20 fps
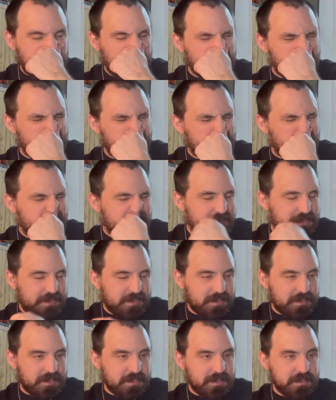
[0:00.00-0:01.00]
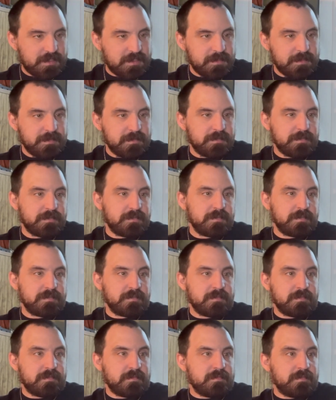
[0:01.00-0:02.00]

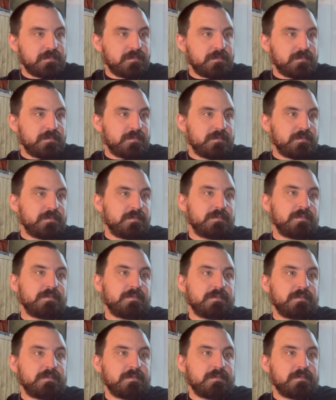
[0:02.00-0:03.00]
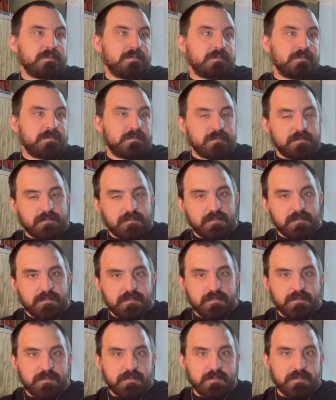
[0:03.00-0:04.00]

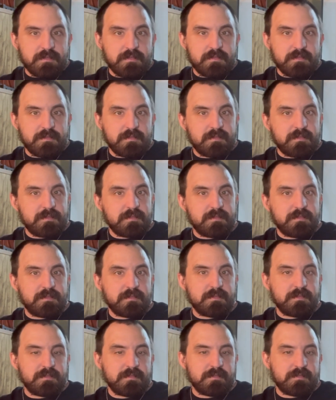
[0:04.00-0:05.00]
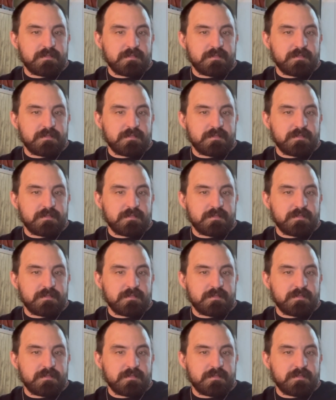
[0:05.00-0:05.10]
This person isn't speaking.